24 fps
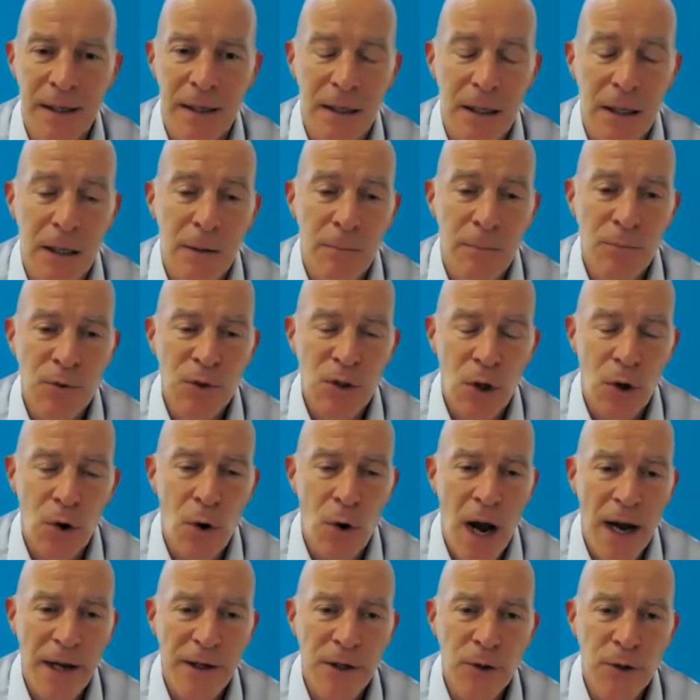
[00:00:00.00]

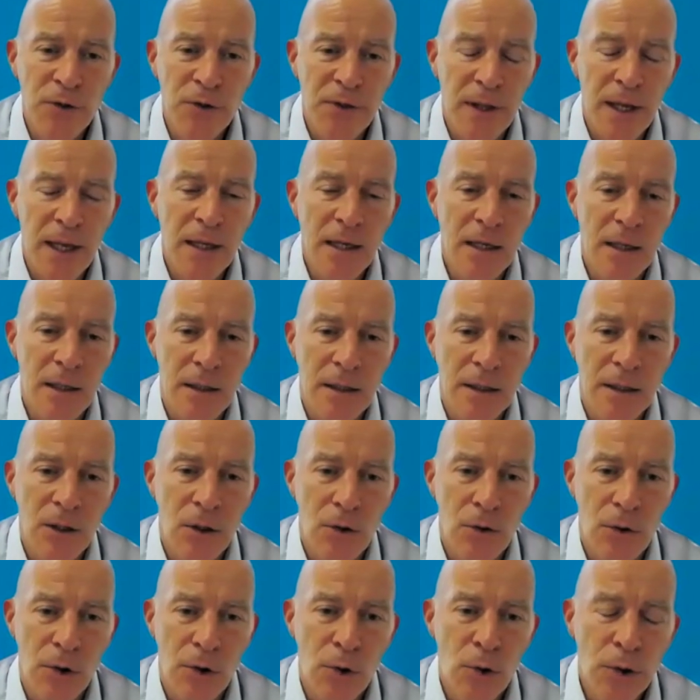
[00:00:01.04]
So I do think,
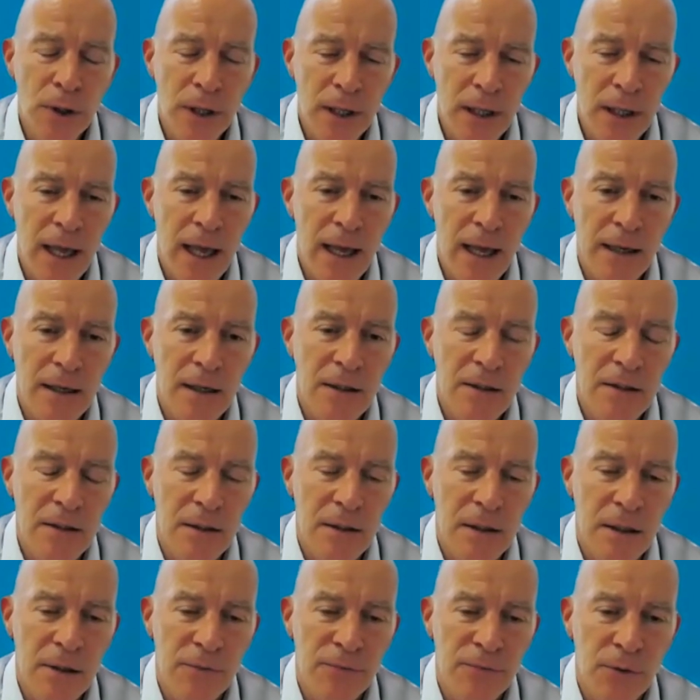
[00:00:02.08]
looking at
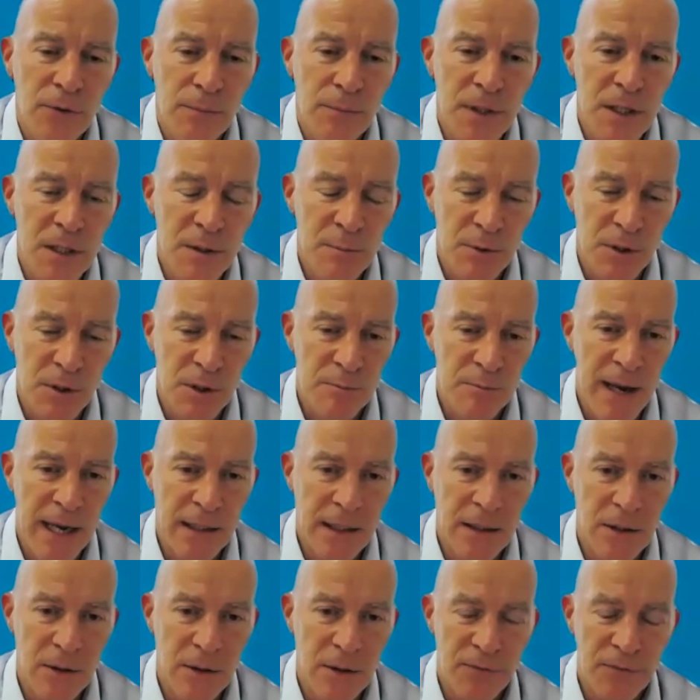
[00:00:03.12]
it from this
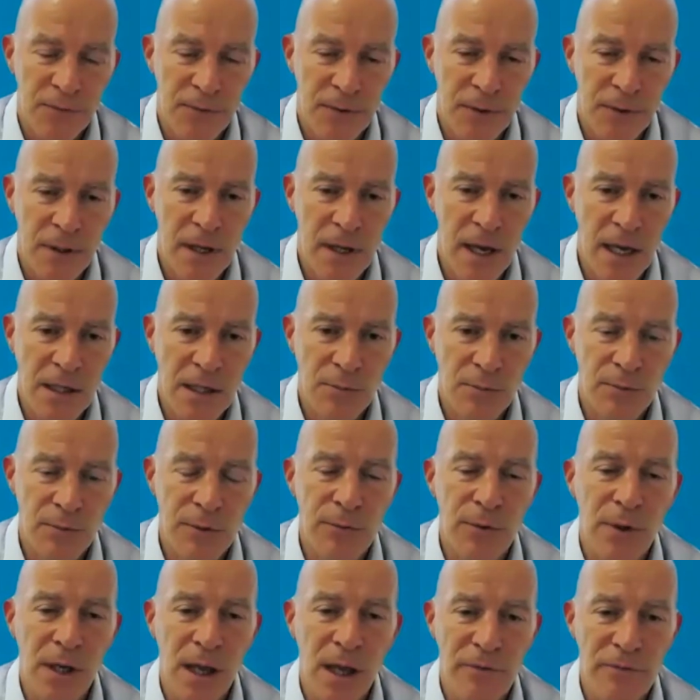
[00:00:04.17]
perspective, yes, we
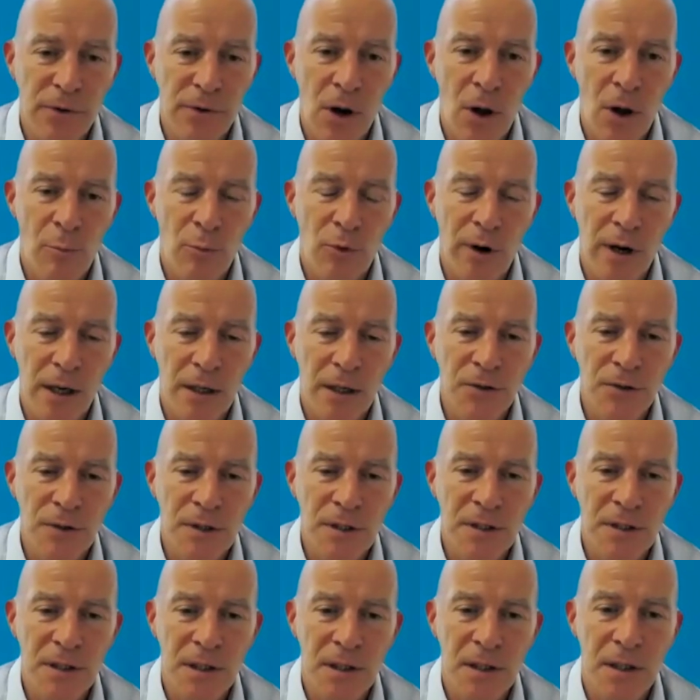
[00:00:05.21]
will have a lot more
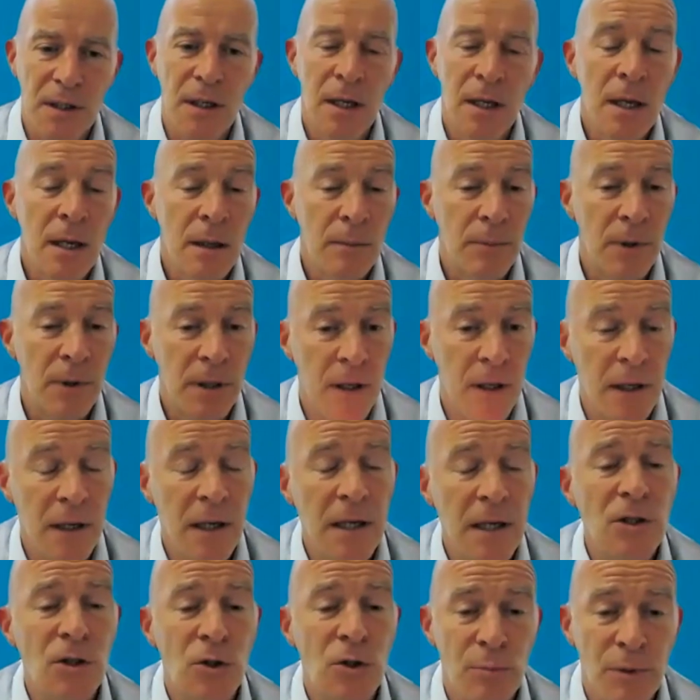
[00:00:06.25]
electricity, but that
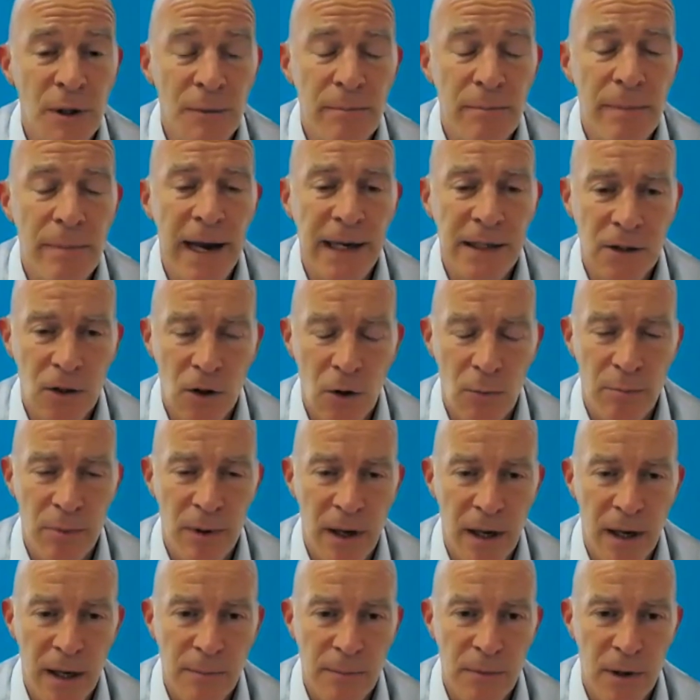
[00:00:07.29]
needs to be backed up
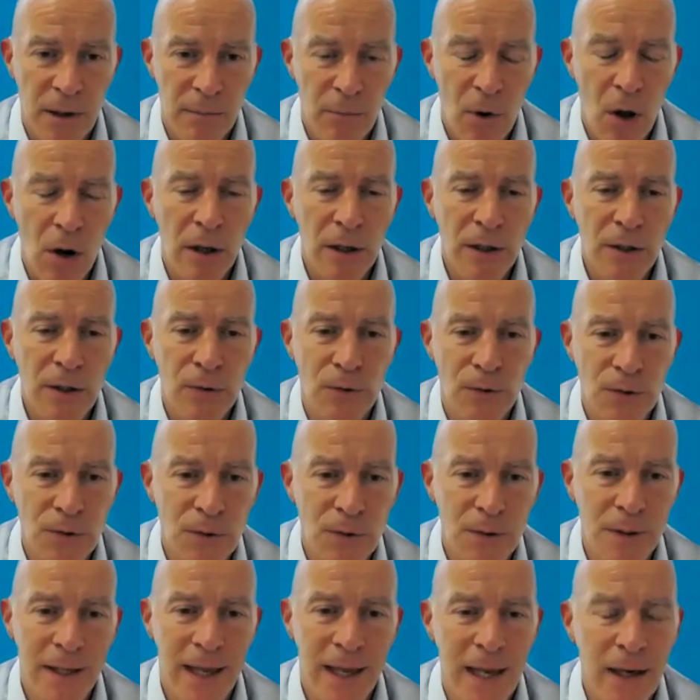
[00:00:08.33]
by molecules.
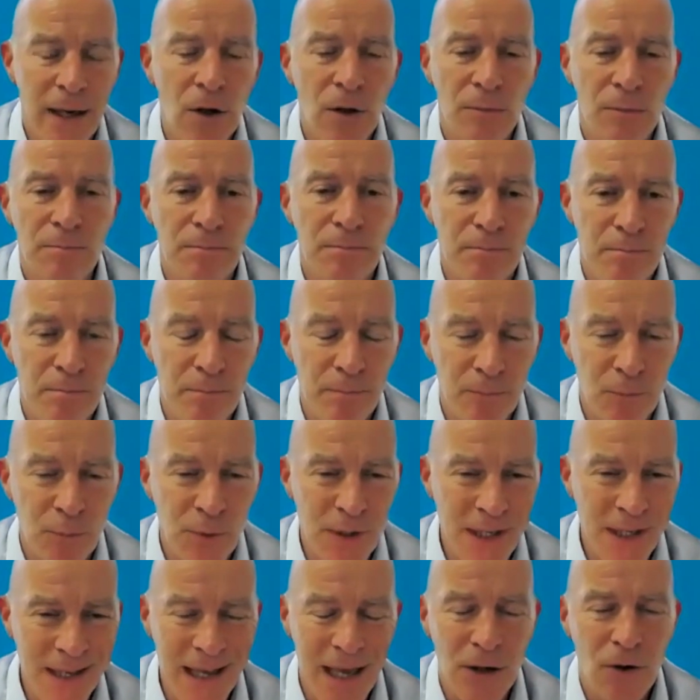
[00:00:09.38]
We
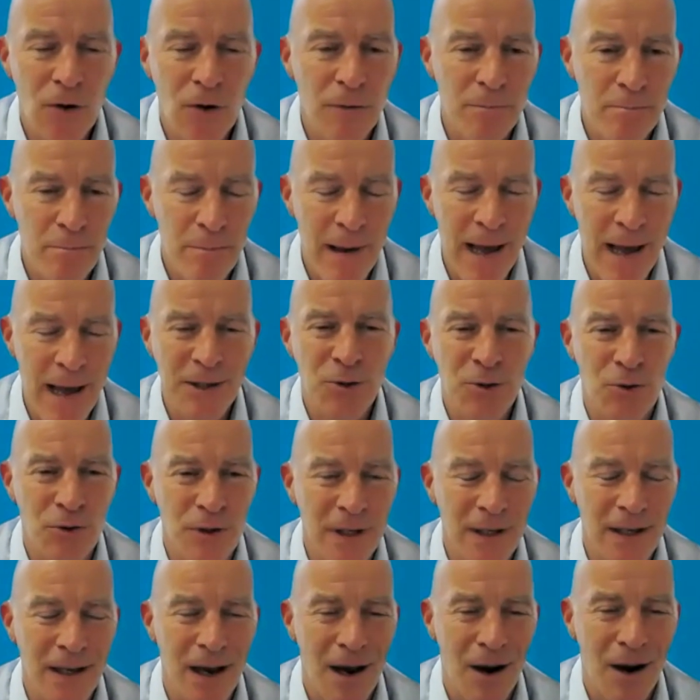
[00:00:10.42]
cannot
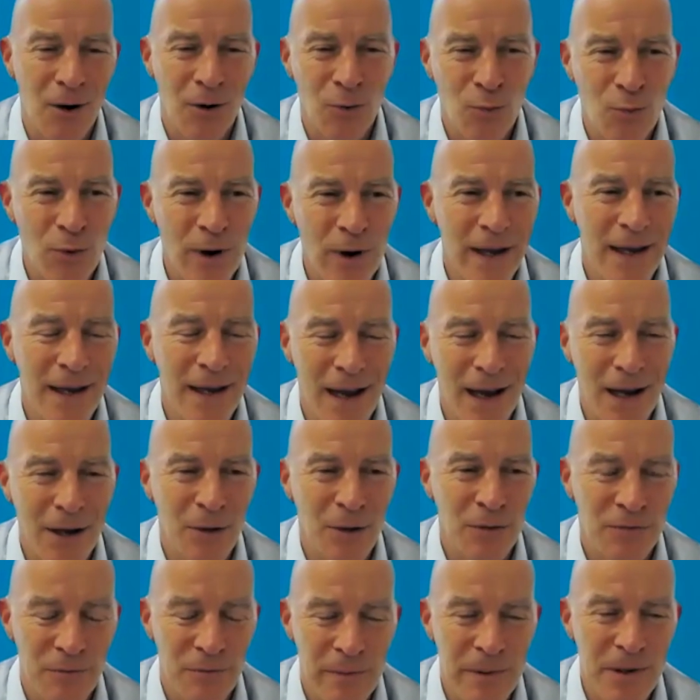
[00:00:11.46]
battery our way
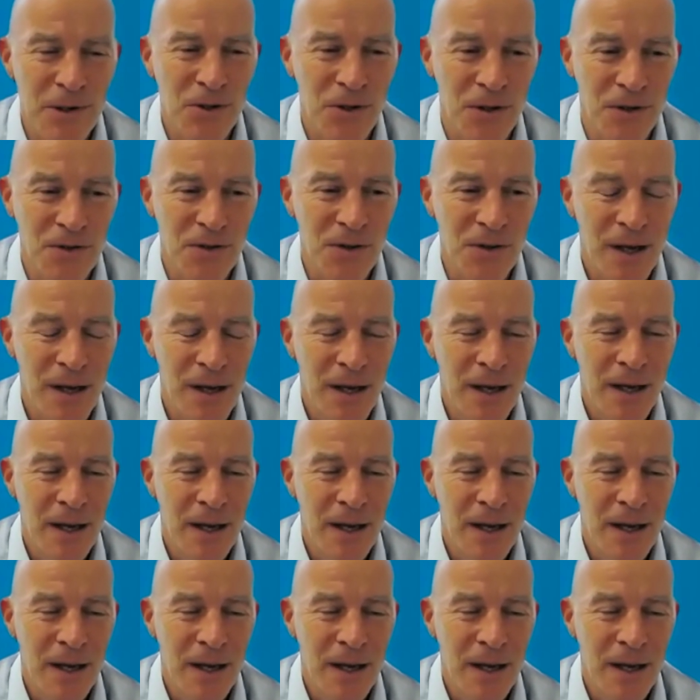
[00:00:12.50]
out of emissions.